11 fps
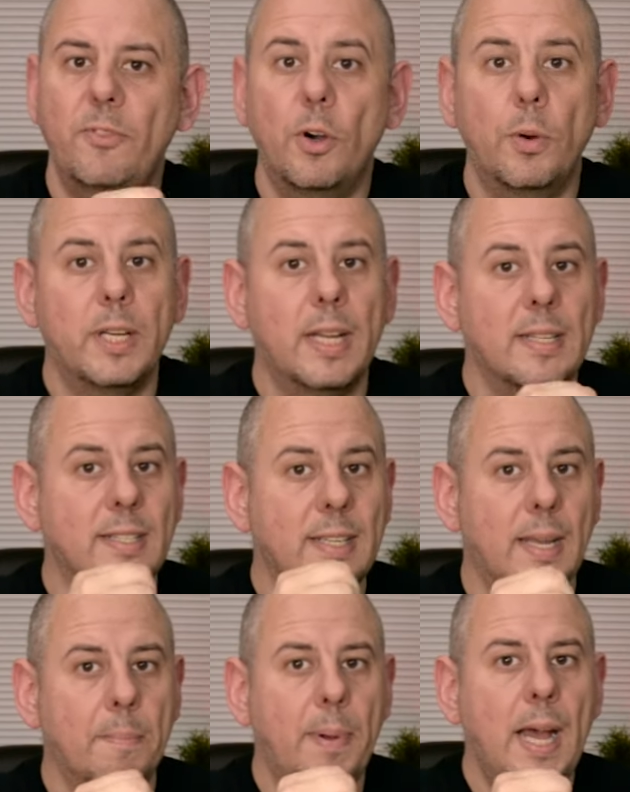forward and
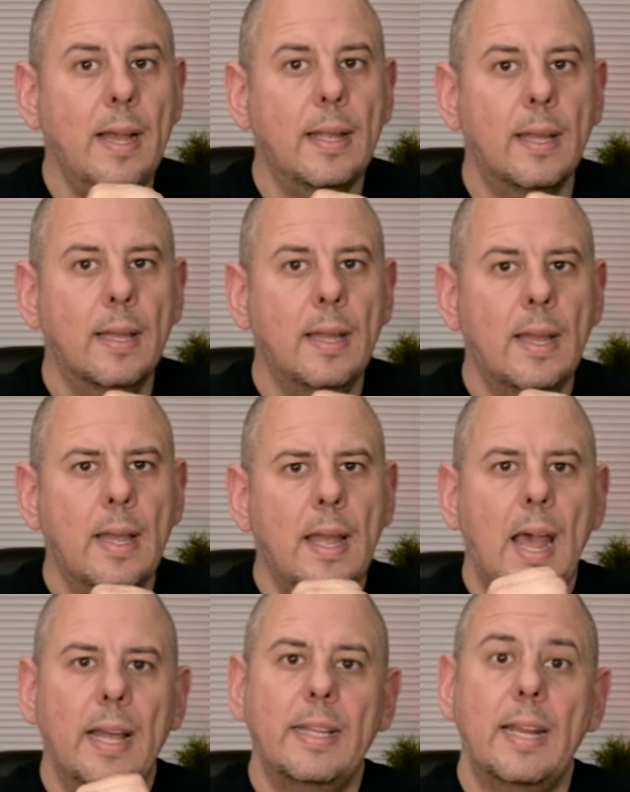skip back,
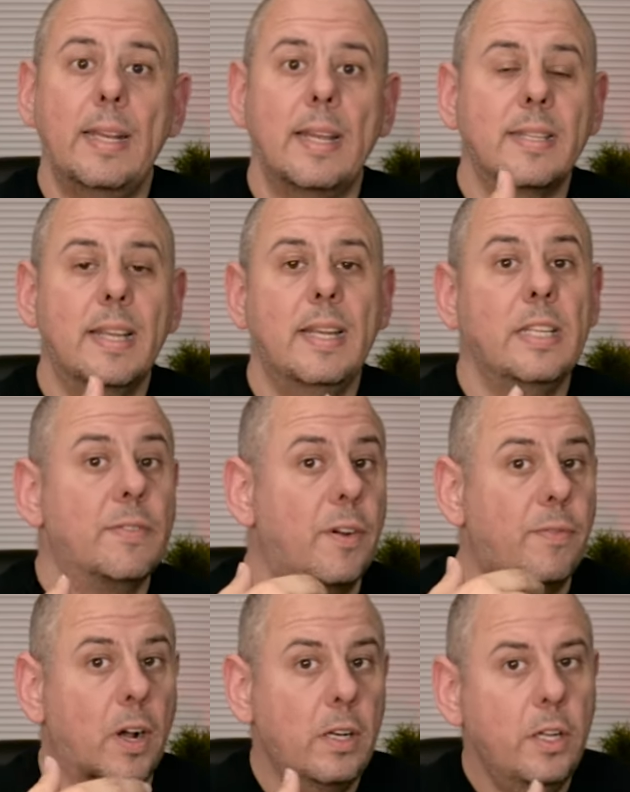and then there's keys for
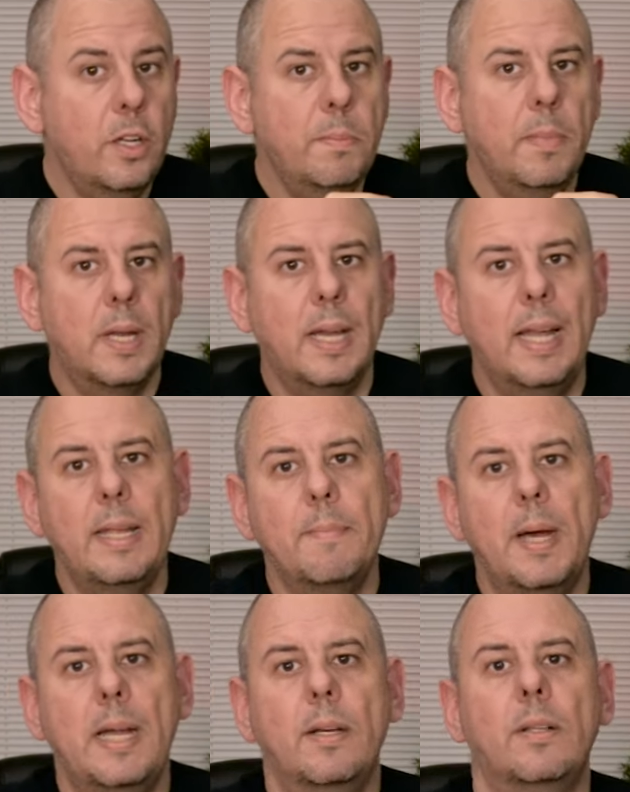volume,
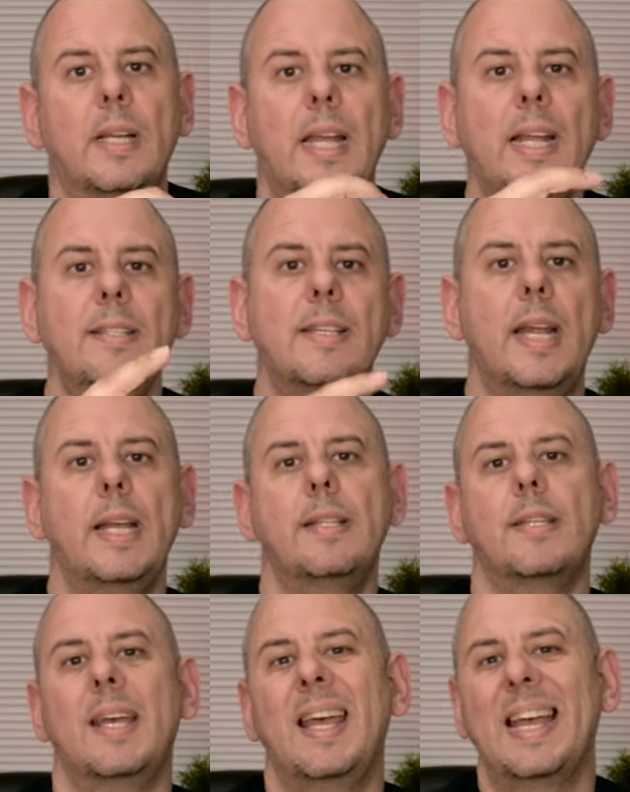email, internet,
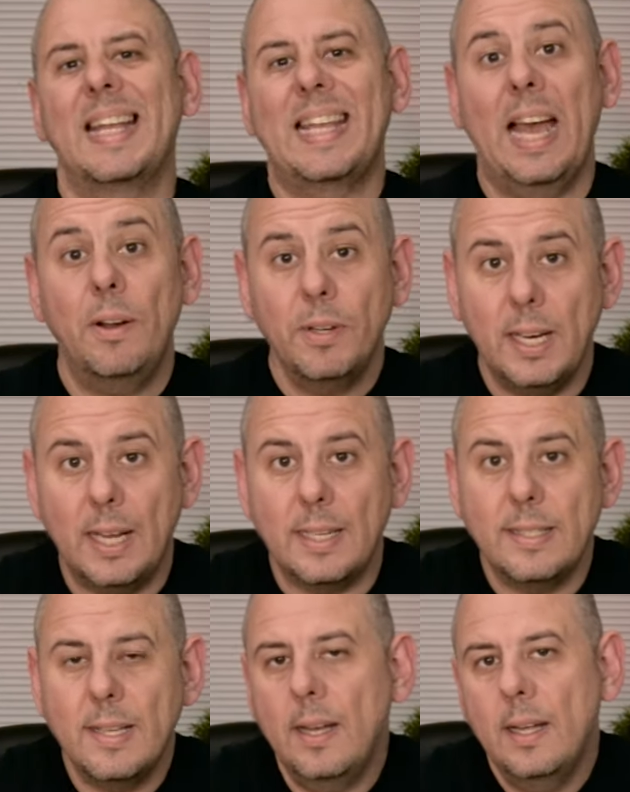
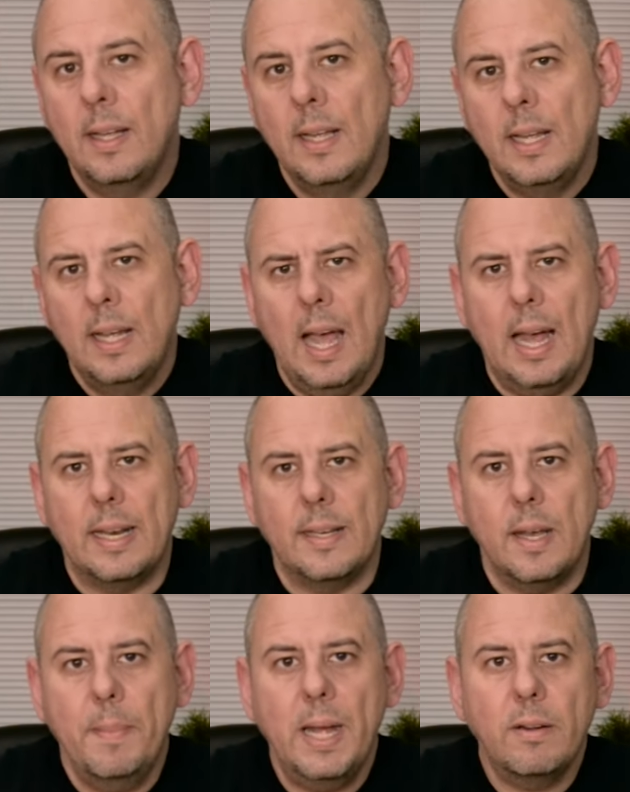calculator, and
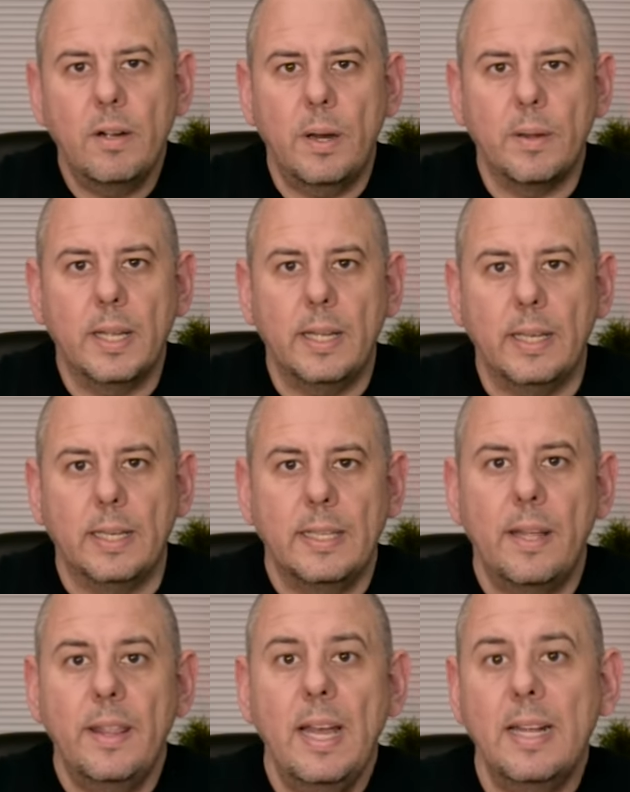a macro key.
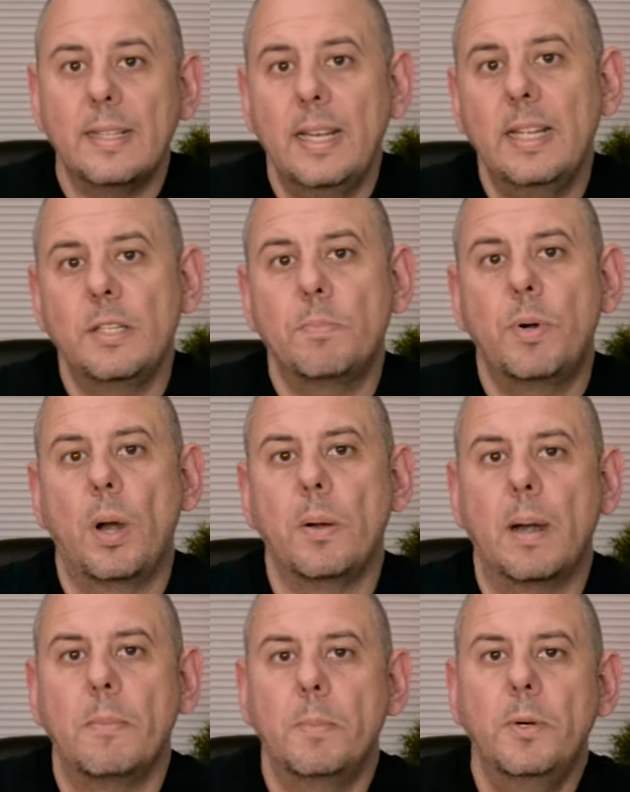Now that is
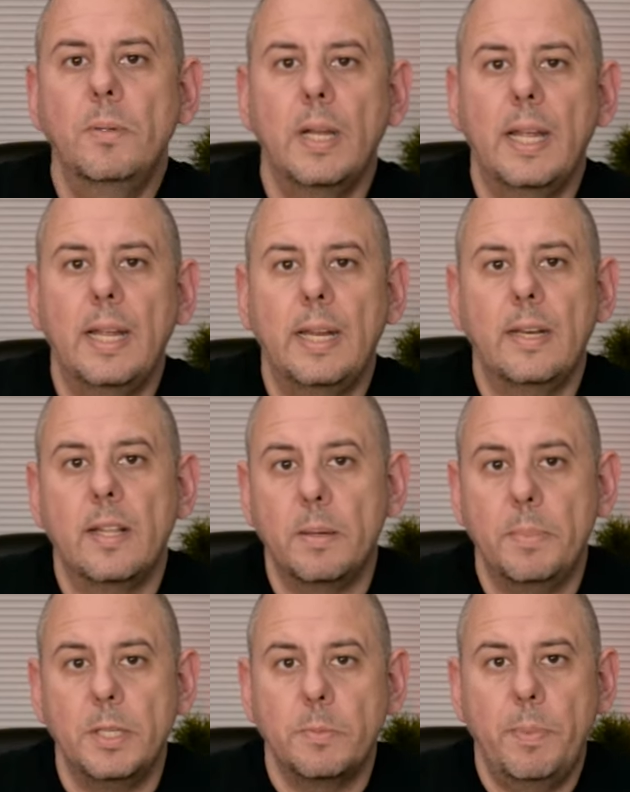programmable in the
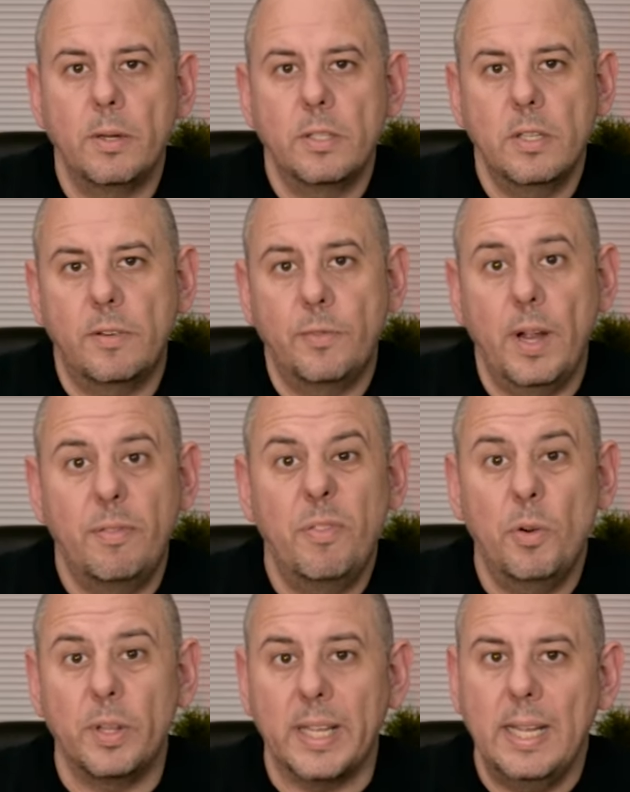bespoke software
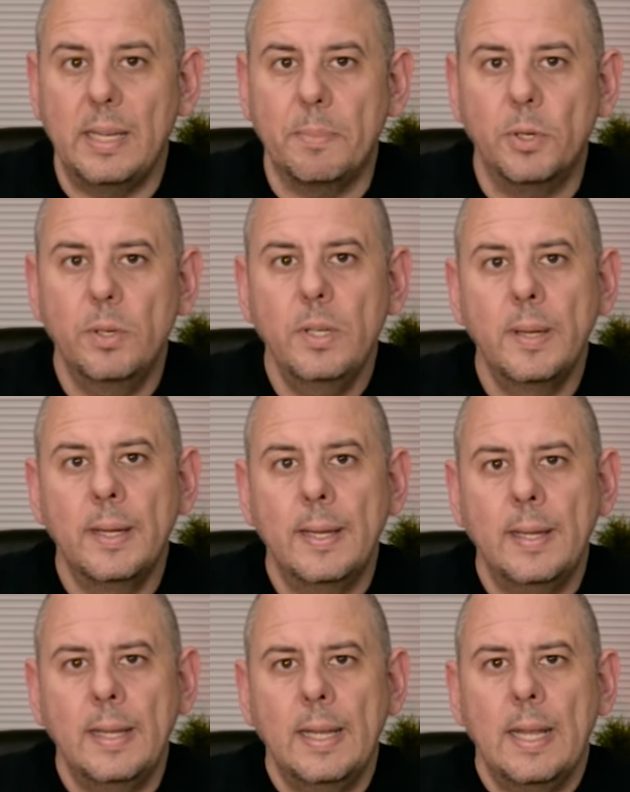for the keyboard.
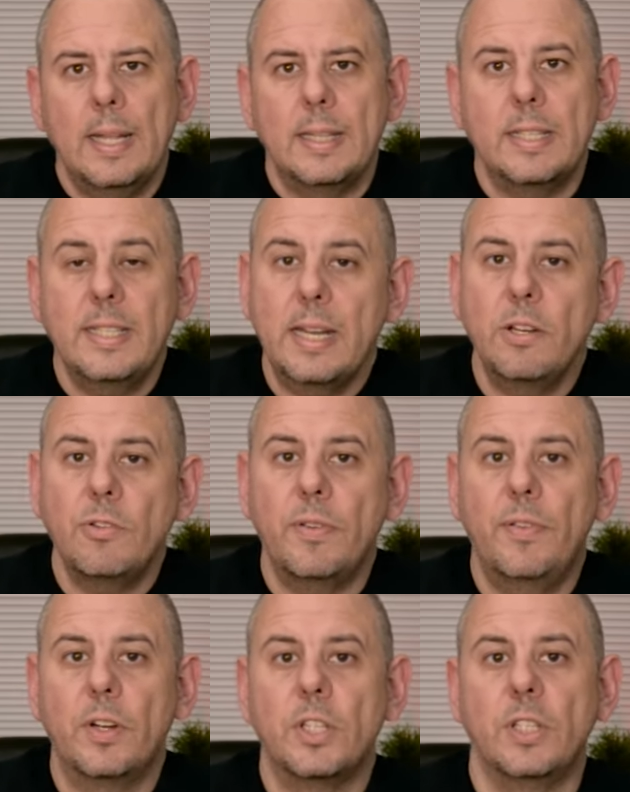The secondary
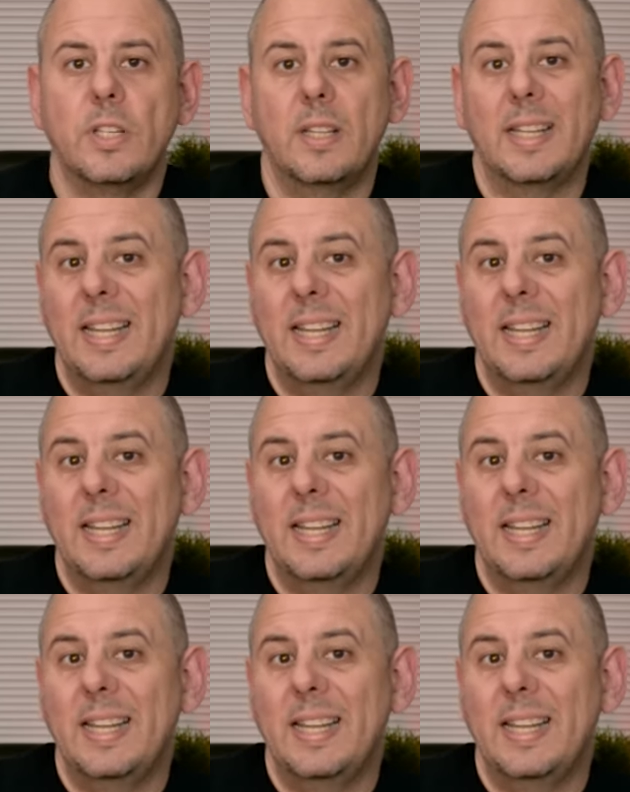functions on the